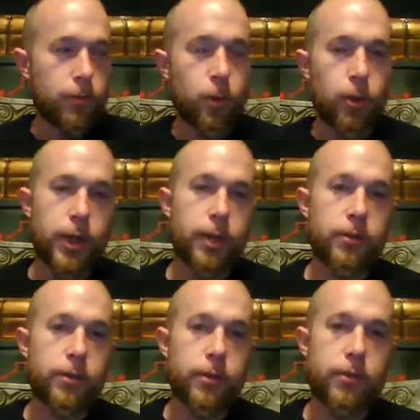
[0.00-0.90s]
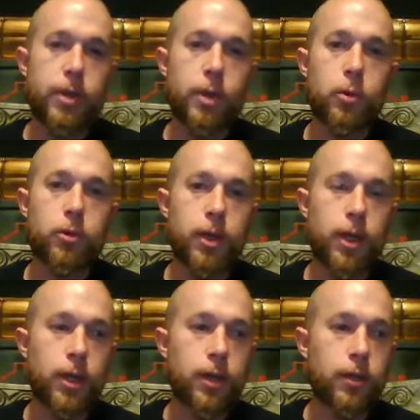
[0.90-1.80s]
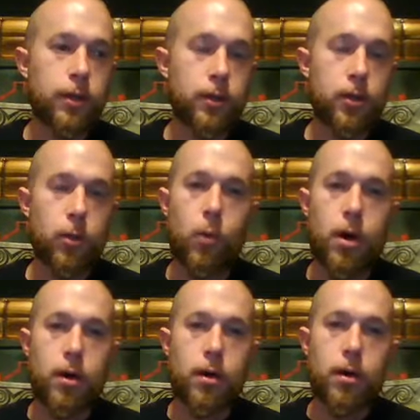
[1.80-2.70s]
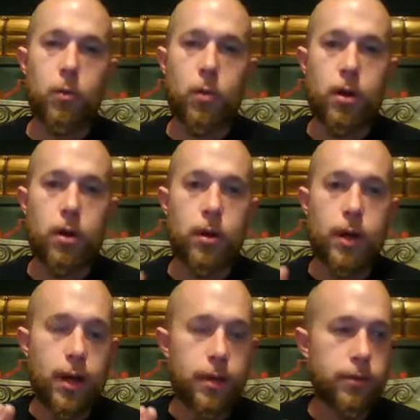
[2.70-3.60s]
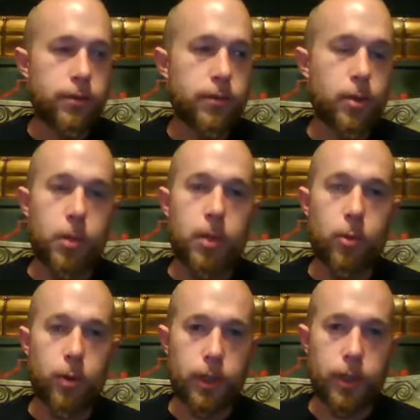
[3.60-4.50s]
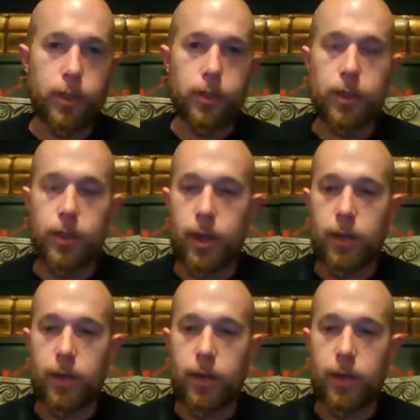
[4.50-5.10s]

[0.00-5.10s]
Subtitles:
For instance, they will take, water has a memory.